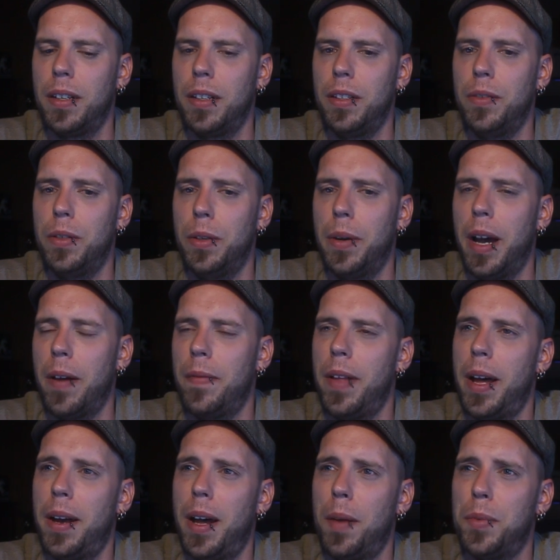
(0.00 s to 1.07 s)
You do have
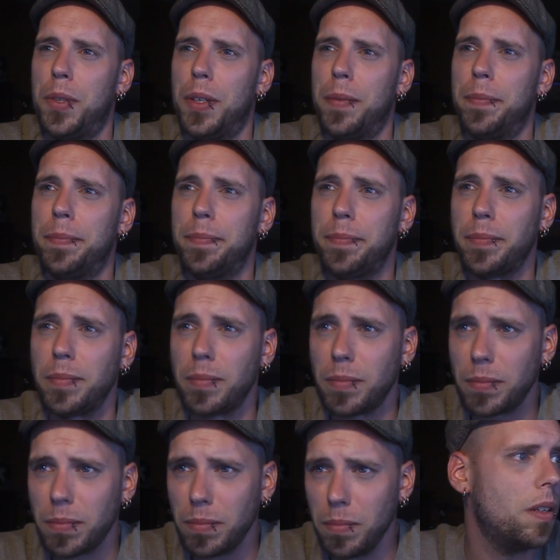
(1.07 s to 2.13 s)
that option.
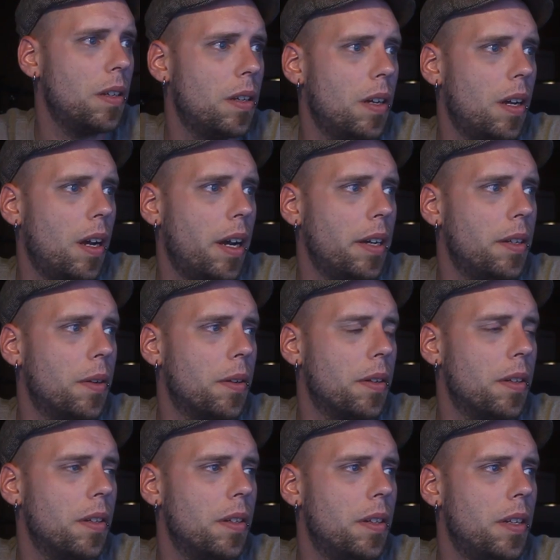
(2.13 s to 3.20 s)
I
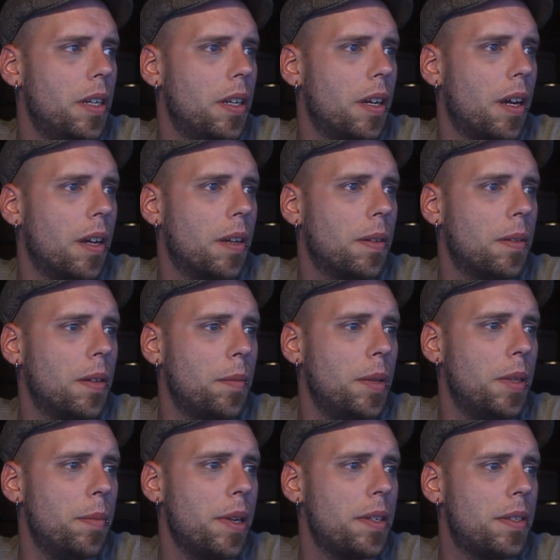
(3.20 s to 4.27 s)

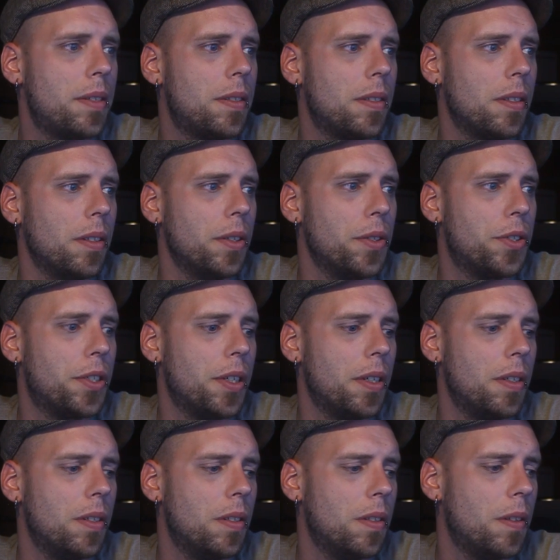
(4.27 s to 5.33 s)
mean, the best
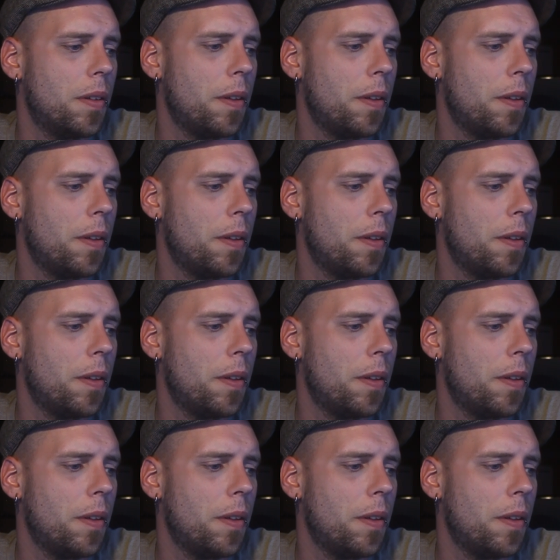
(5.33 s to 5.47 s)
solution